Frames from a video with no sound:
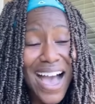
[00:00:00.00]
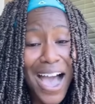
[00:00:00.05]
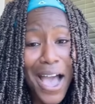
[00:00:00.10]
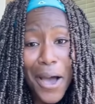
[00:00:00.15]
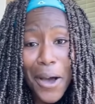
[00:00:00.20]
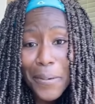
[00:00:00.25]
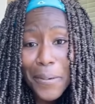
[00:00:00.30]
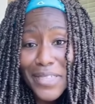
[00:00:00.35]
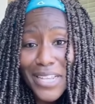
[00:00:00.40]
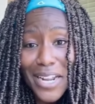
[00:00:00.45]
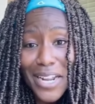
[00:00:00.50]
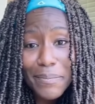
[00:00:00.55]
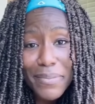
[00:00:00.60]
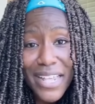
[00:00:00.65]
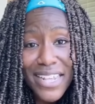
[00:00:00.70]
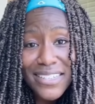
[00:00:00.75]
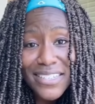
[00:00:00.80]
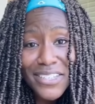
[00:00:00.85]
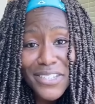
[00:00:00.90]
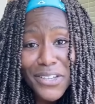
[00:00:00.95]
I hope that it
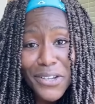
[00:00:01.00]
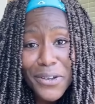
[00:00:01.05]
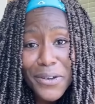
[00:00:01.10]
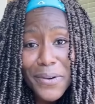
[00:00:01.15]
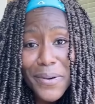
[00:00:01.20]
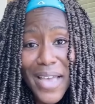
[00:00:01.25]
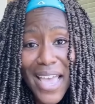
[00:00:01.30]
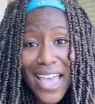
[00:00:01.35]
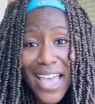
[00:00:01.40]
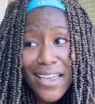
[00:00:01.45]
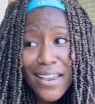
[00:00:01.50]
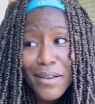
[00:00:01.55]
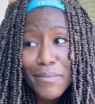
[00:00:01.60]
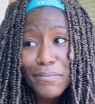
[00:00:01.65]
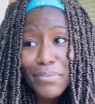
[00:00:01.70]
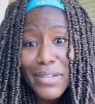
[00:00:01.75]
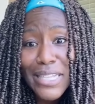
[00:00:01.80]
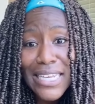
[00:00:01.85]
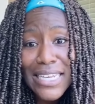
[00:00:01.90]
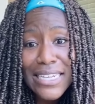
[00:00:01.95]
blesses you,
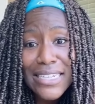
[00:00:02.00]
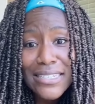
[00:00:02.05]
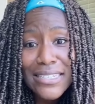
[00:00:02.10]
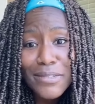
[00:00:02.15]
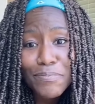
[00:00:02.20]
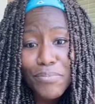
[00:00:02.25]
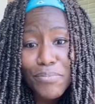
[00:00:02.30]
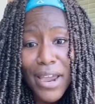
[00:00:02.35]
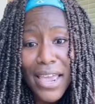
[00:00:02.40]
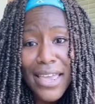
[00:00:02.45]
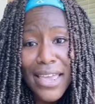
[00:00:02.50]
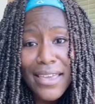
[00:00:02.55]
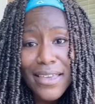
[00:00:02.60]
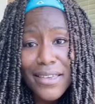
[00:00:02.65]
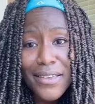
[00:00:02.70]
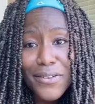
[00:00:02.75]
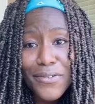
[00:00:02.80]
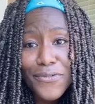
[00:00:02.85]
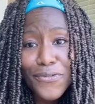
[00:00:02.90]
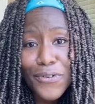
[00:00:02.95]
and please
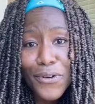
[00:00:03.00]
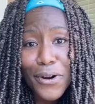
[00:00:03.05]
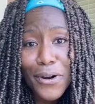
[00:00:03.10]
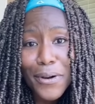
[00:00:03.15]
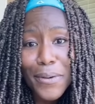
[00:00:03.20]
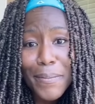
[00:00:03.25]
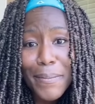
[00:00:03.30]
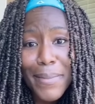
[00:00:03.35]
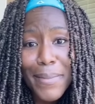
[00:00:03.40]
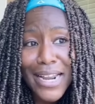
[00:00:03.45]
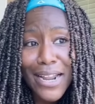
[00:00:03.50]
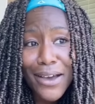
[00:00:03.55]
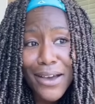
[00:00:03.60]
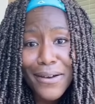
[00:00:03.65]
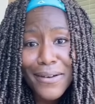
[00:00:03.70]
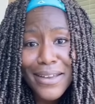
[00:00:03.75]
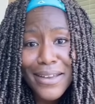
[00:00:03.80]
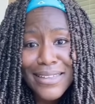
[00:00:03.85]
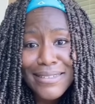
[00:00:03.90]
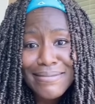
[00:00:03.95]
pray for my
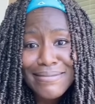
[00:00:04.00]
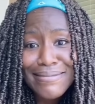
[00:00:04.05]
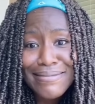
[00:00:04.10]
dog.